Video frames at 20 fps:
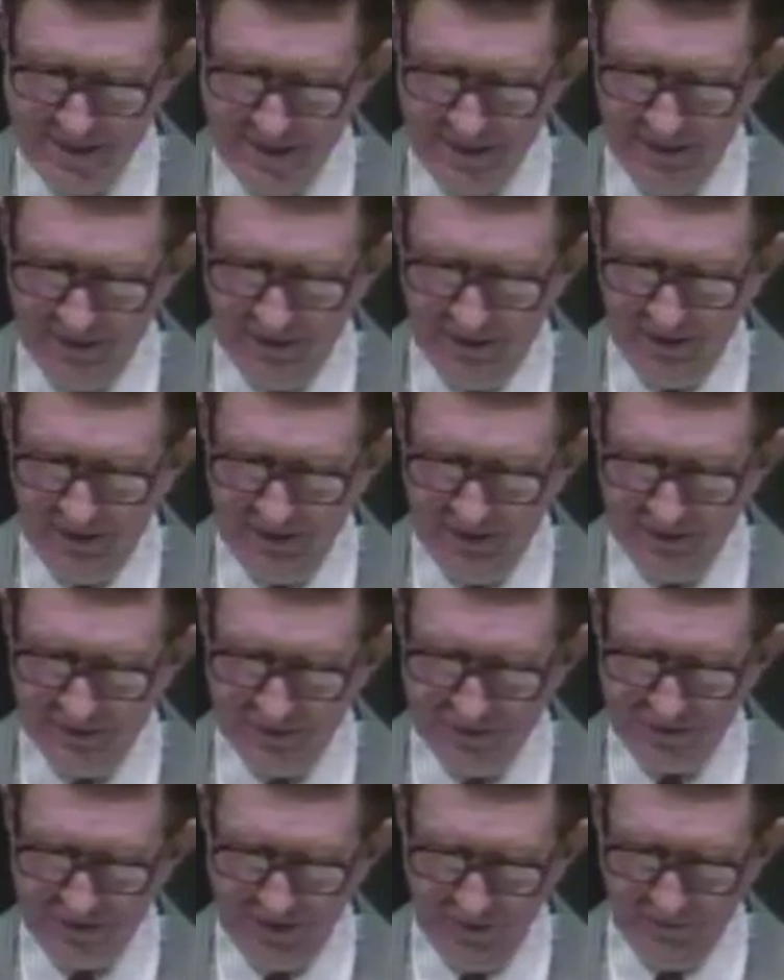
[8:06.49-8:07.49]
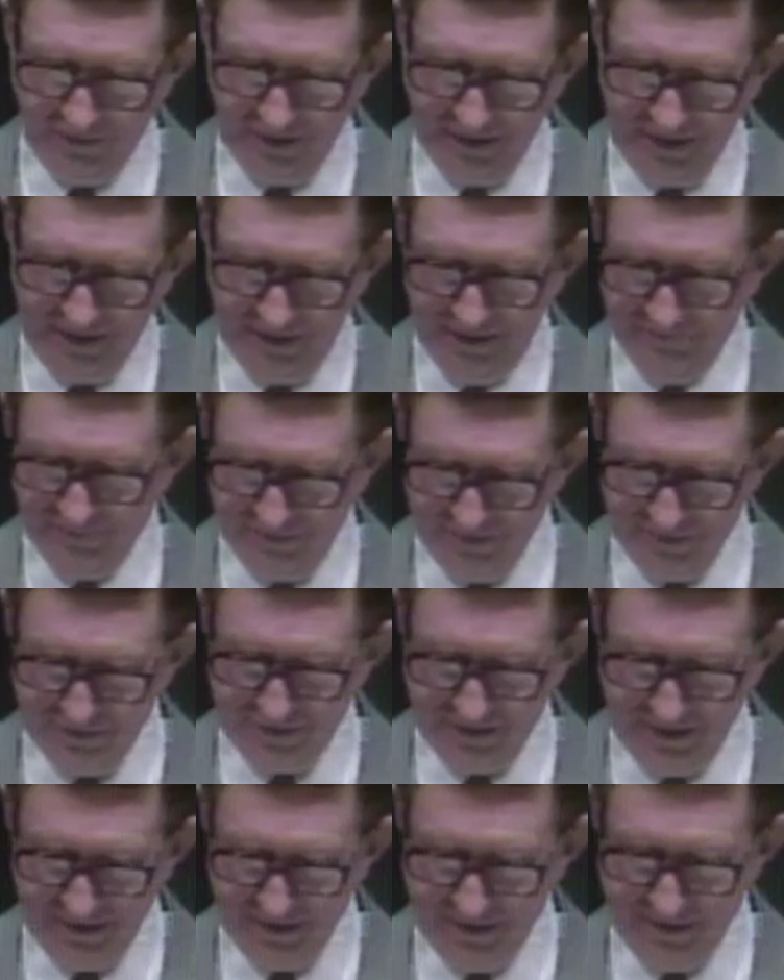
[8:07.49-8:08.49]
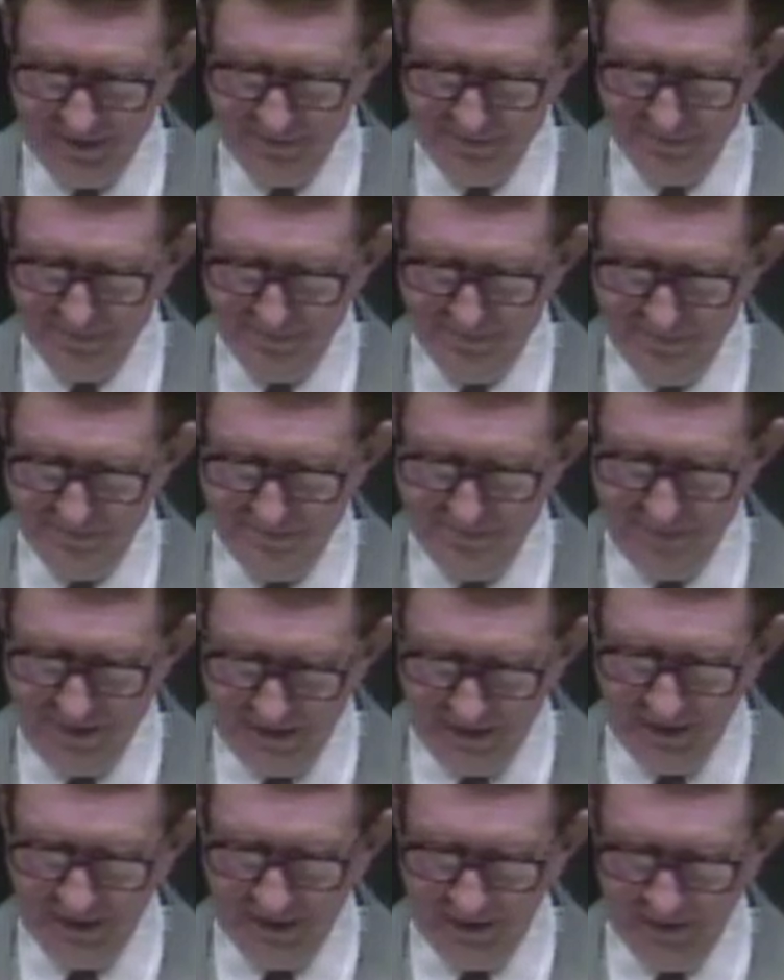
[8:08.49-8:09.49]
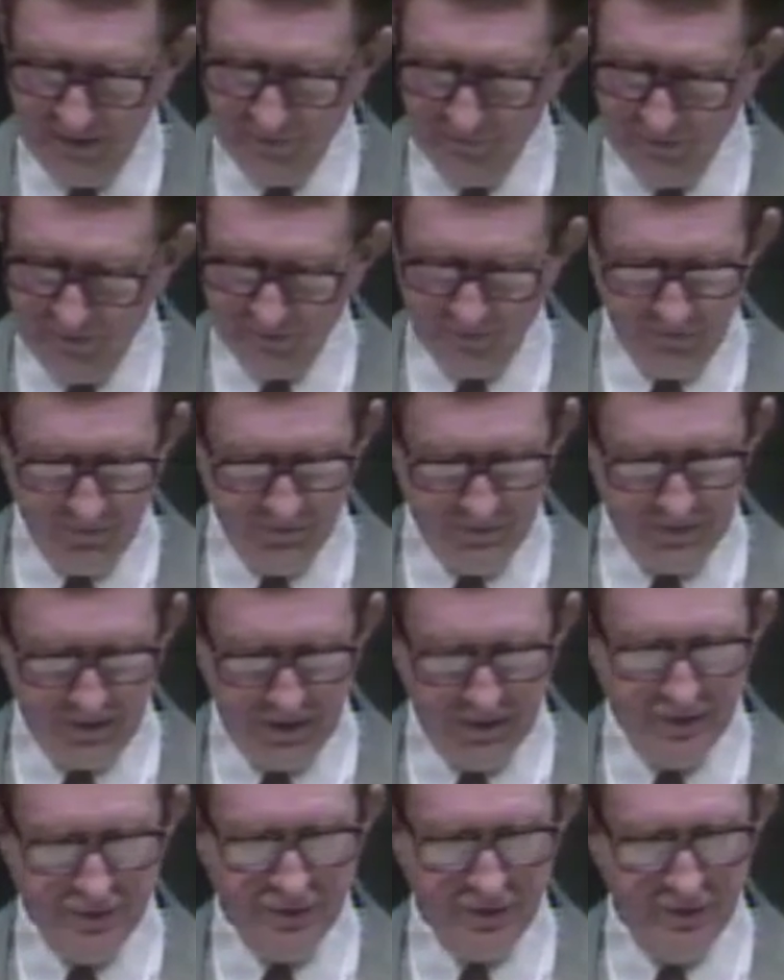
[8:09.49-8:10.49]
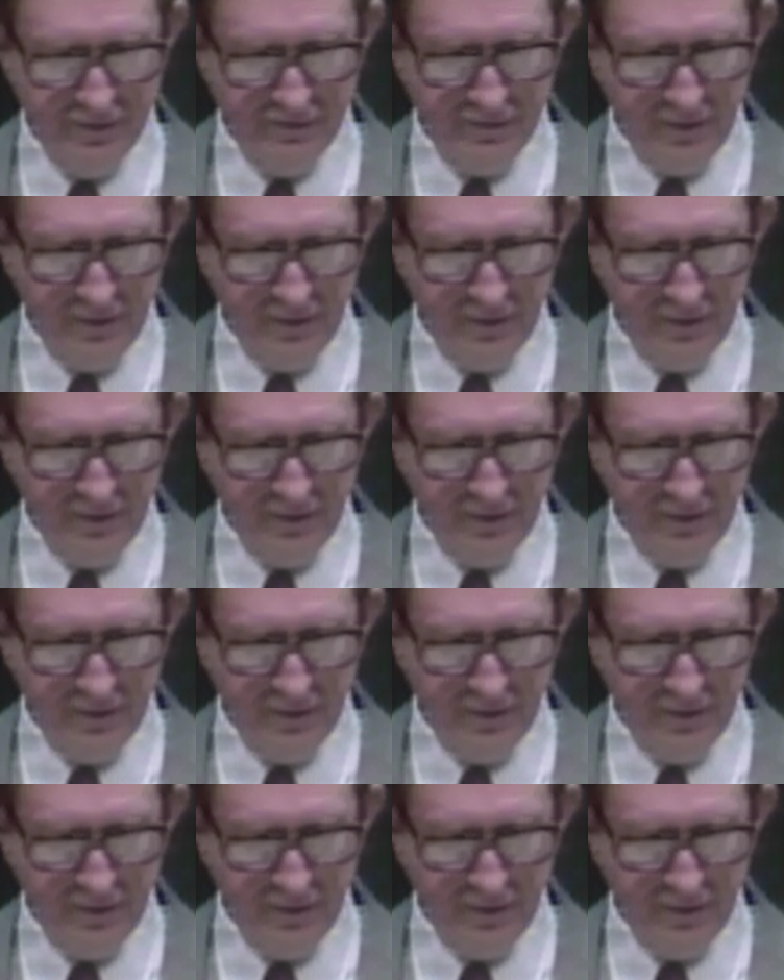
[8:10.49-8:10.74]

And I'd like to say what I have to say, beginning with a quotation